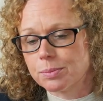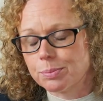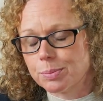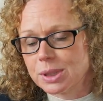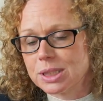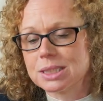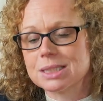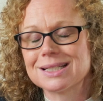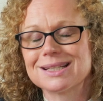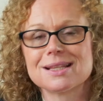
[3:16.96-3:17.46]

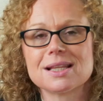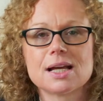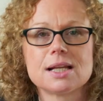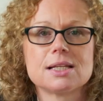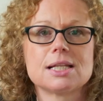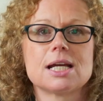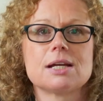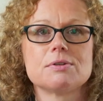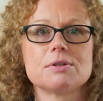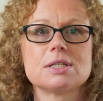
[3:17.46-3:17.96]
Building
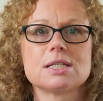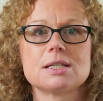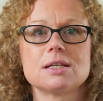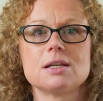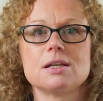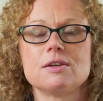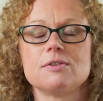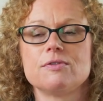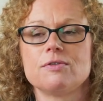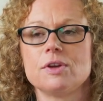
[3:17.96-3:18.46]
that
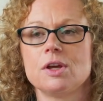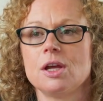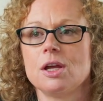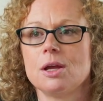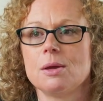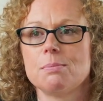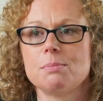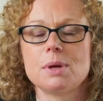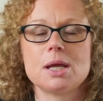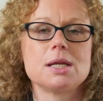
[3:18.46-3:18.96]
narrative,
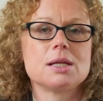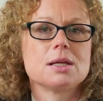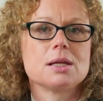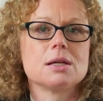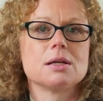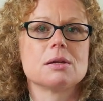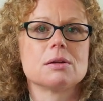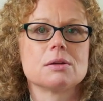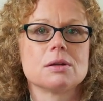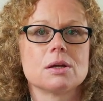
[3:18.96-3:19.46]

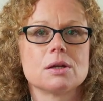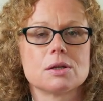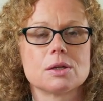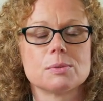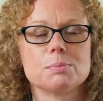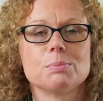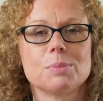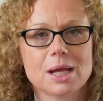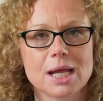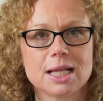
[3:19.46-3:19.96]
making a
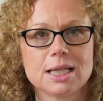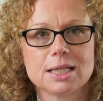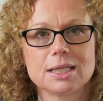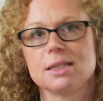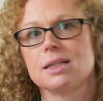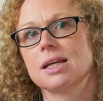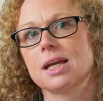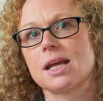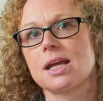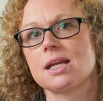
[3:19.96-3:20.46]

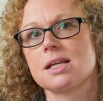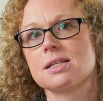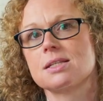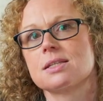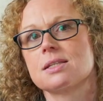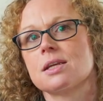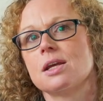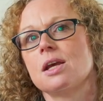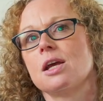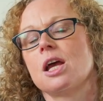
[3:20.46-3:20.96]
compelling
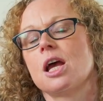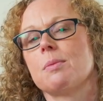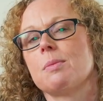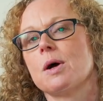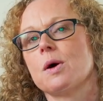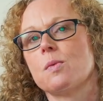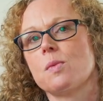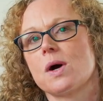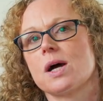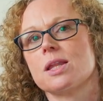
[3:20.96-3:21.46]
case
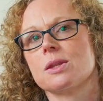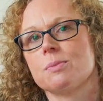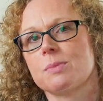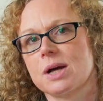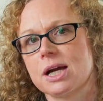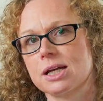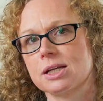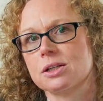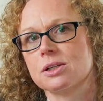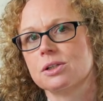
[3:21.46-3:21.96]
about why the
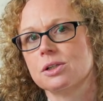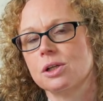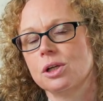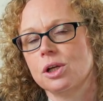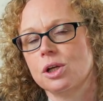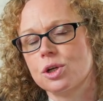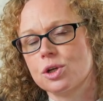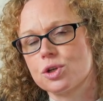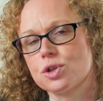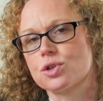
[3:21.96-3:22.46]
buyer
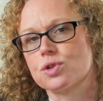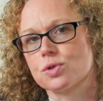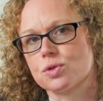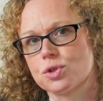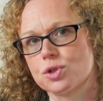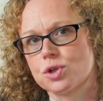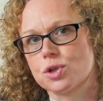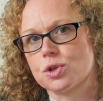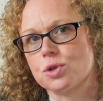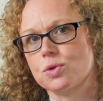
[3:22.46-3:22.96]

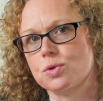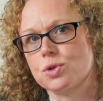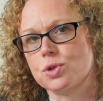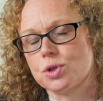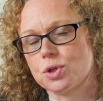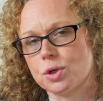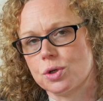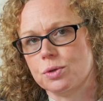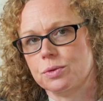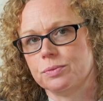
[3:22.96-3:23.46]
should choose
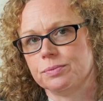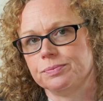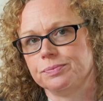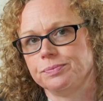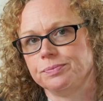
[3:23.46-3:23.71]
you.